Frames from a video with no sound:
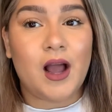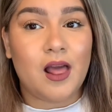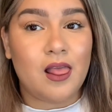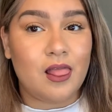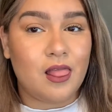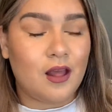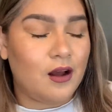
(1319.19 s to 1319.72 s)
I
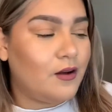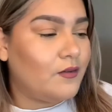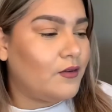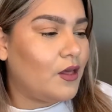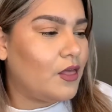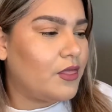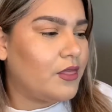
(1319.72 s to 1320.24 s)
love
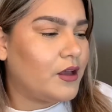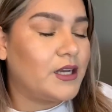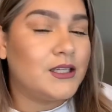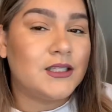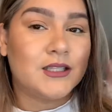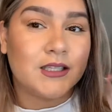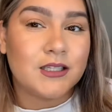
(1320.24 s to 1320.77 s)
the
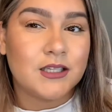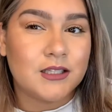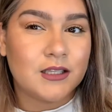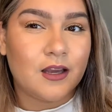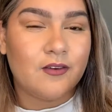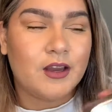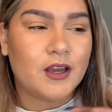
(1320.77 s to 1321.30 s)

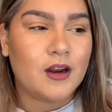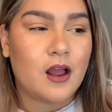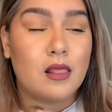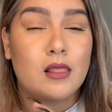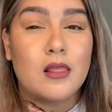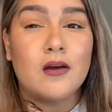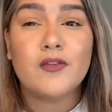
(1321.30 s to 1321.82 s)
consistency of it. I
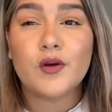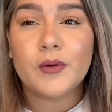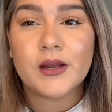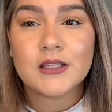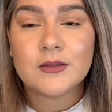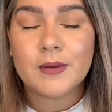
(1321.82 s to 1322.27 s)
love the way it